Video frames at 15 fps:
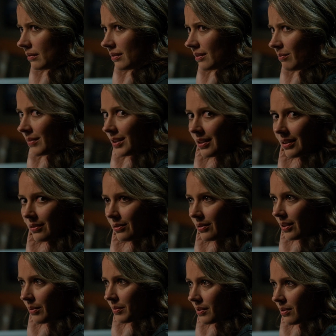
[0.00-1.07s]
Some nut who
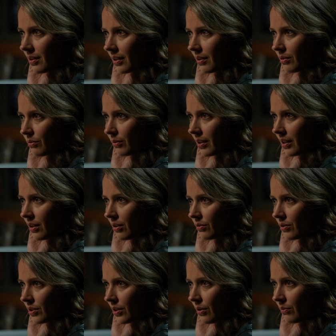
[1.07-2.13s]
keeps calling this radio
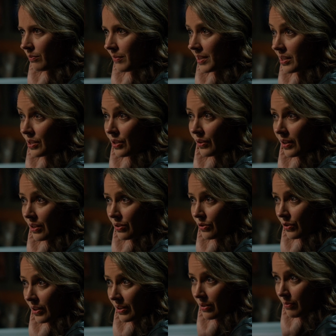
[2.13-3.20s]
show Mysterious
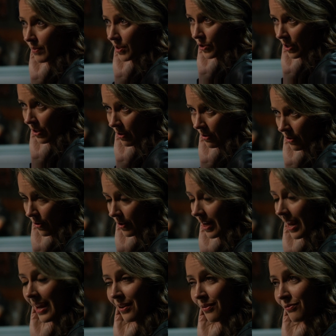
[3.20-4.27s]
Transmissions on
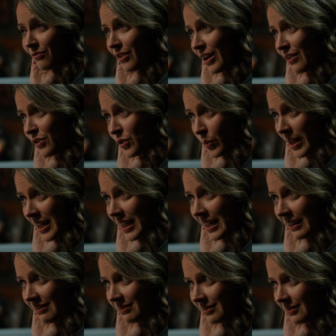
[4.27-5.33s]
AM
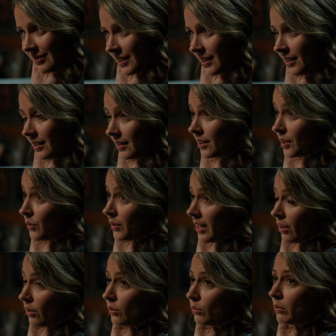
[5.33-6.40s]
520. You and
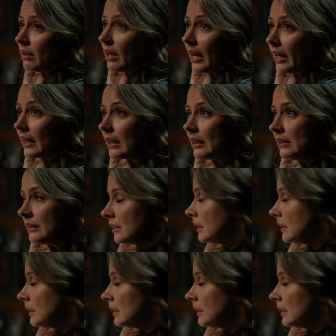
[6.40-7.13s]
Harold would like it.